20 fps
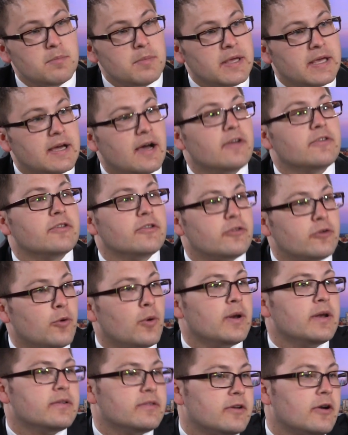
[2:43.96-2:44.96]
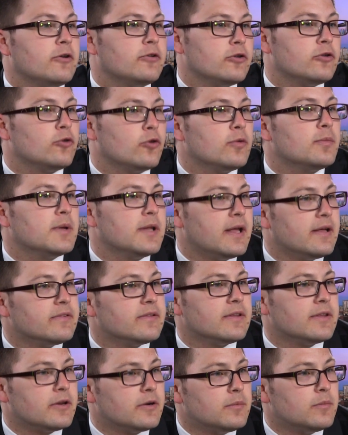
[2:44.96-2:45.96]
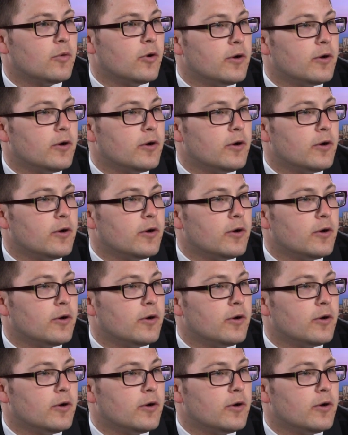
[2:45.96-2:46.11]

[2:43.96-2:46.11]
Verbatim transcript: because it's going to start to normalize a little more.